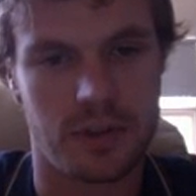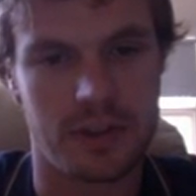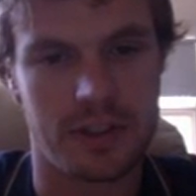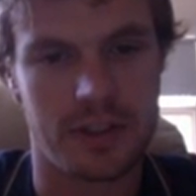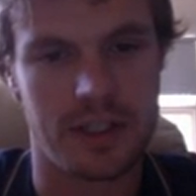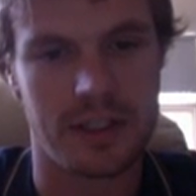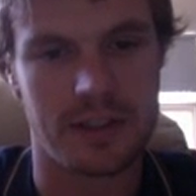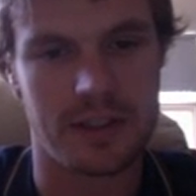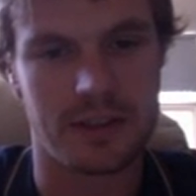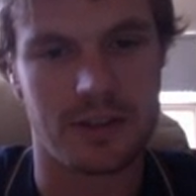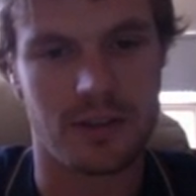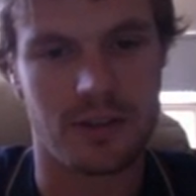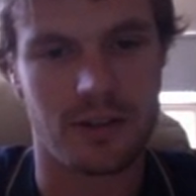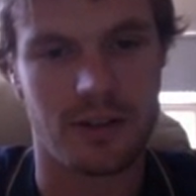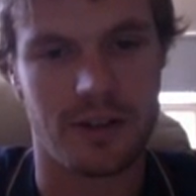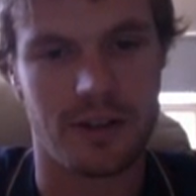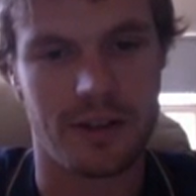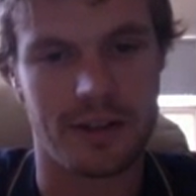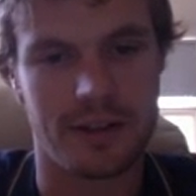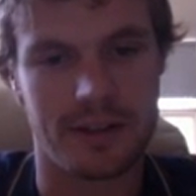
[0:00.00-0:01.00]
decent dotted
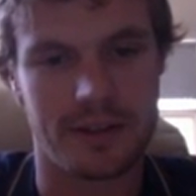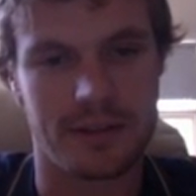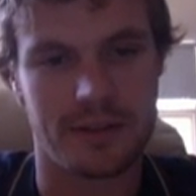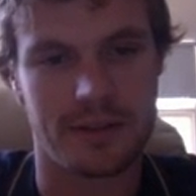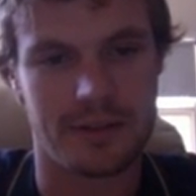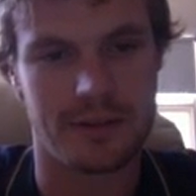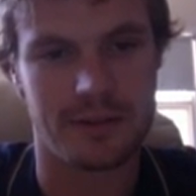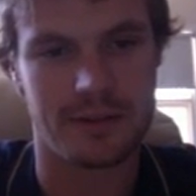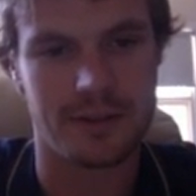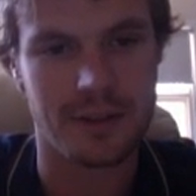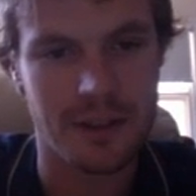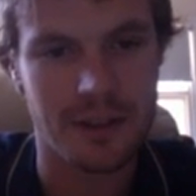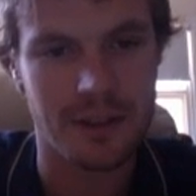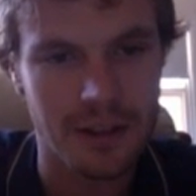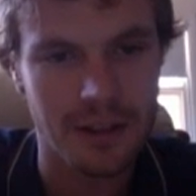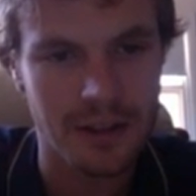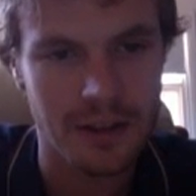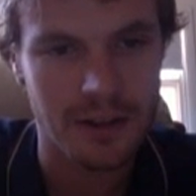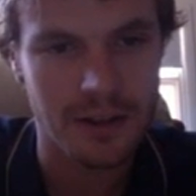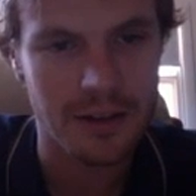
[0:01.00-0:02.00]
lines.
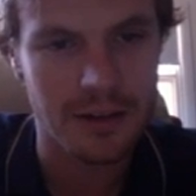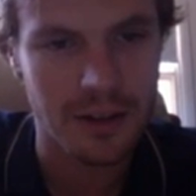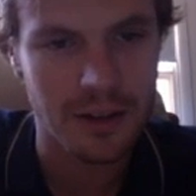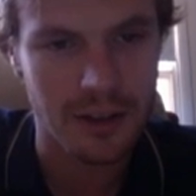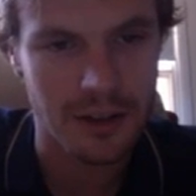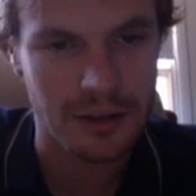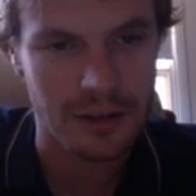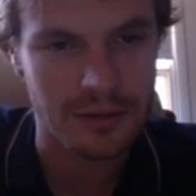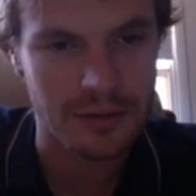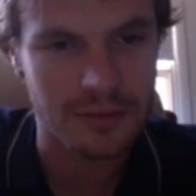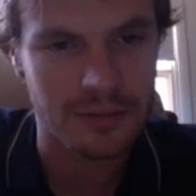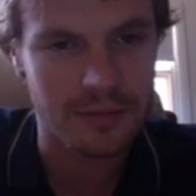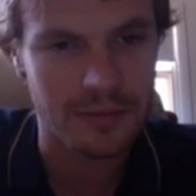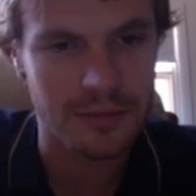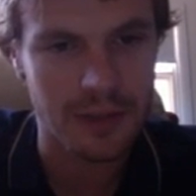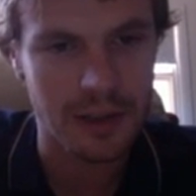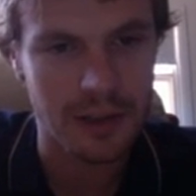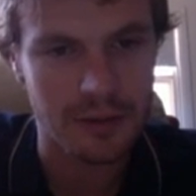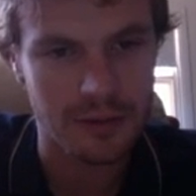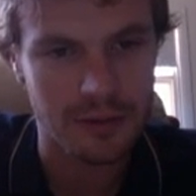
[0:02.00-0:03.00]
Oh,
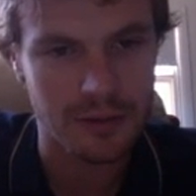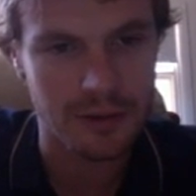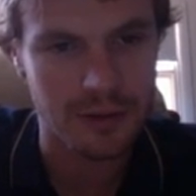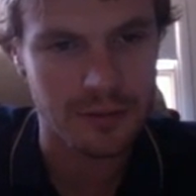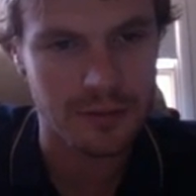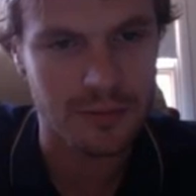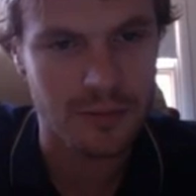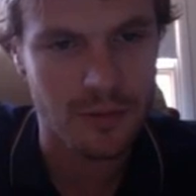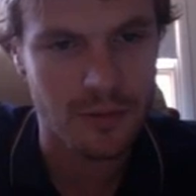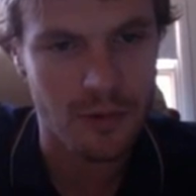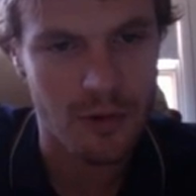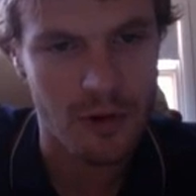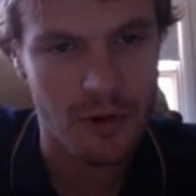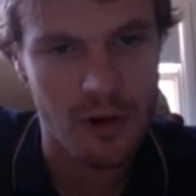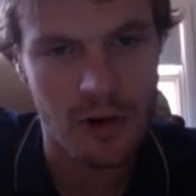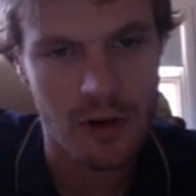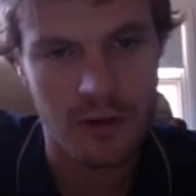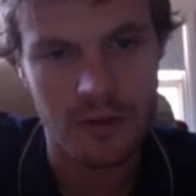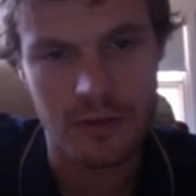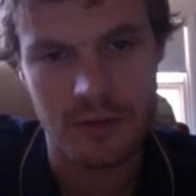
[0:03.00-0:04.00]
that one will do.
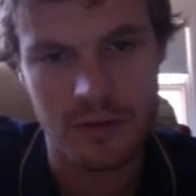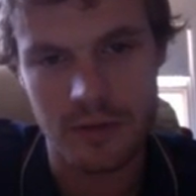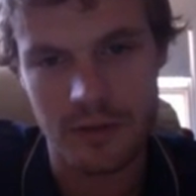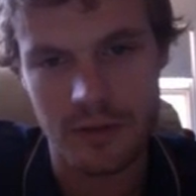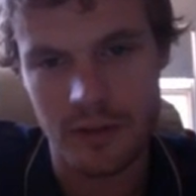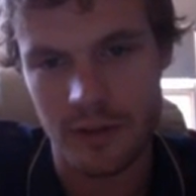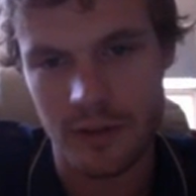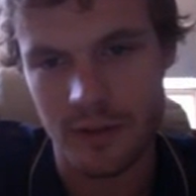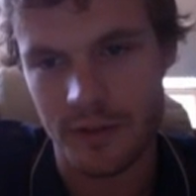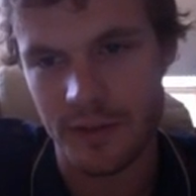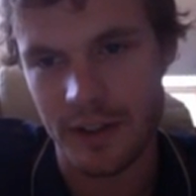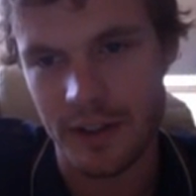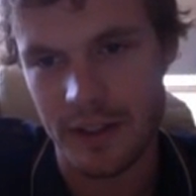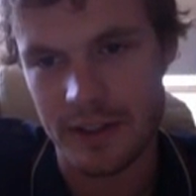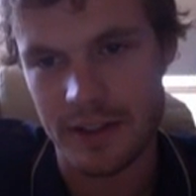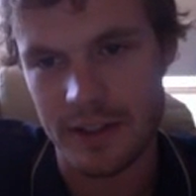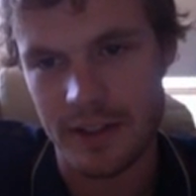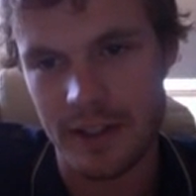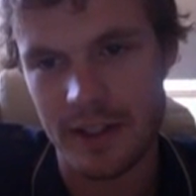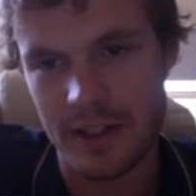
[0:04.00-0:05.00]
Go from
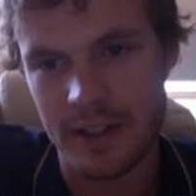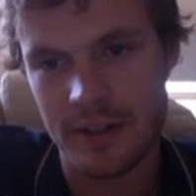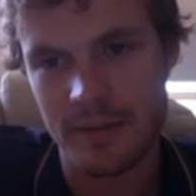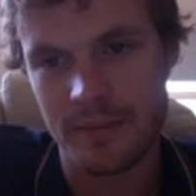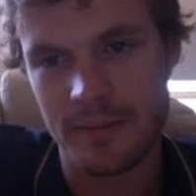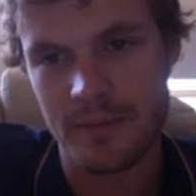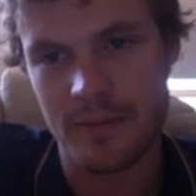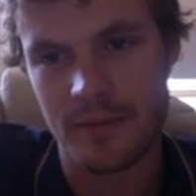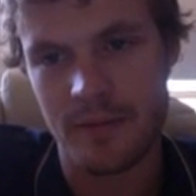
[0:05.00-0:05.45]
there to there.